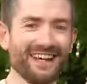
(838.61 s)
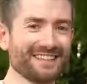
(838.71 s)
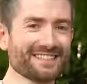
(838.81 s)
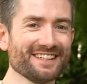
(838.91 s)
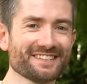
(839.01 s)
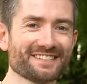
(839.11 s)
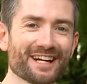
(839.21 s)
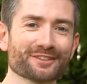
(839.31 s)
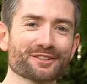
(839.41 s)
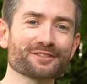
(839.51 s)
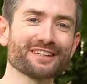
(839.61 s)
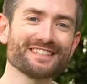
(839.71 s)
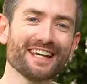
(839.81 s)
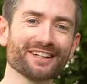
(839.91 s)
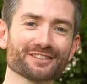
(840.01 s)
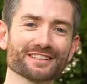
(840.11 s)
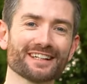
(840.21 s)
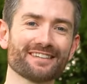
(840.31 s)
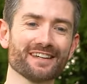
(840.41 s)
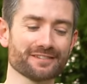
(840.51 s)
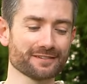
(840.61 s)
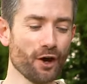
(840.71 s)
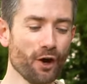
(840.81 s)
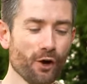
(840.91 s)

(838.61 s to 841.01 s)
into nice decorative containers like this,